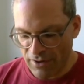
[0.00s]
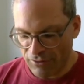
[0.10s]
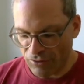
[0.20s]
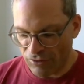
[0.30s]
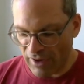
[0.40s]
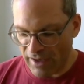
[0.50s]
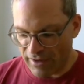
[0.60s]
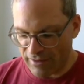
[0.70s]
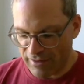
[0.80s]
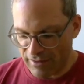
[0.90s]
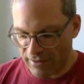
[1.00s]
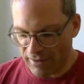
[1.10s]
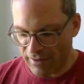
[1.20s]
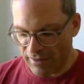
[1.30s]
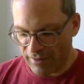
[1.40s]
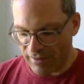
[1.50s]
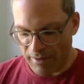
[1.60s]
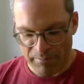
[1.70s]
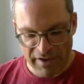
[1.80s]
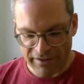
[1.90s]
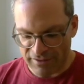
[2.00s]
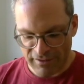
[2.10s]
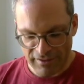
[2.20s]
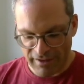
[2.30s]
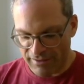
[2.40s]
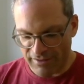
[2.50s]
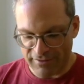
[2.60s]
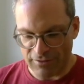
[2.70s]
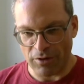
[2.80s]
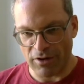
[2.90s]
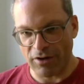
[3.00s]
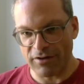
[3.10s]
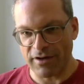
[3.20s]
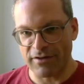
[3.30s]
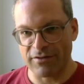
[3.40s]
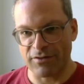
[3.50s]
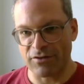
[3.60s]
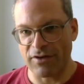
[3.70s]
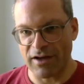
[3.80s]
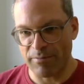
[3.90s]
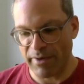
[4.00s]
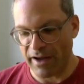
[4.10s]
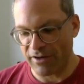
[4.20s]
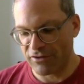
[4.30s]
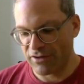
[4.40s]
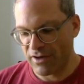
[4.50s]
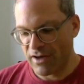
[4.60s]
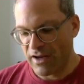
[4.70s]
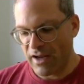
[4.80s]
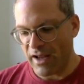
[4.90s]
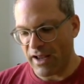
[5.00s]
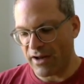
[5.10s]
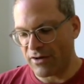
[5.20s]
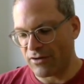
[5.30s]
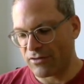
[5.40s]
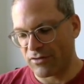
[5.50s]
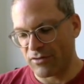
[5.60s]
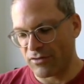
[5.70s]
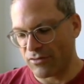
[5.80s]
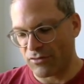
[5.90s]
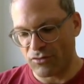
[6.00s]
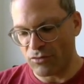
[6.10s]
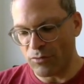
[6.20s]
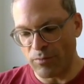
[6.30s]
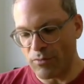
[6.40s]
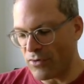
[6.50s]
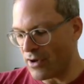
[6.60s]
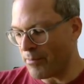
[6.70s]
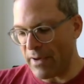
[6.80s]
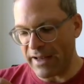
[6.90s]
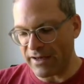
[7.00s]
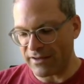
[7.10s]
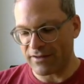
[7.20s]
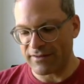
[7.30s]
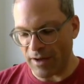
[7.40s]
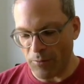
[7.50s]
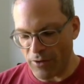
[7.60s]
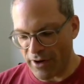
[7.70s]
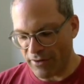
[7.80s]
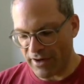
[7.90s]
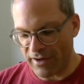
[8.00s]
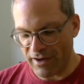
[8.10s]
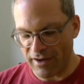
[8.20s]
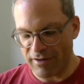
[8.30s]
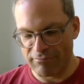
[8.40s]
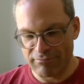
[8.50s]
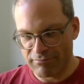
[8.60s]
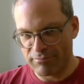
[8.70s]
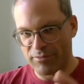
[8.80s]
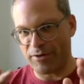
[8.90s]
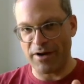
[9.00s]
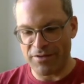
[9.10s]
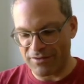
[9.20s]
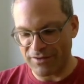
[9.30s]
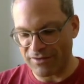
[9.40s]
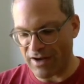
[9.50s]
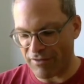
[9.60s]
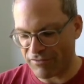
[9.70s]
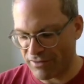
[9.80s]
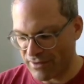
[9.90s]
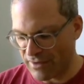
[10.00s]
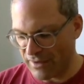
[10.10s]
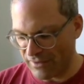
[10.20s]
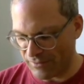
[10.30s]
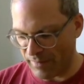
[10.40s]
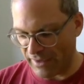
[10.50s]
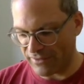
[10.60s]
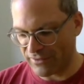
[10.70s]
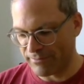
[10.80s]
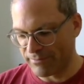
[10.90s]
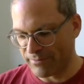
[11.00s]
to take a pixel and its local context, so to take a patch and to embed it somewhere in a parenthesis half space.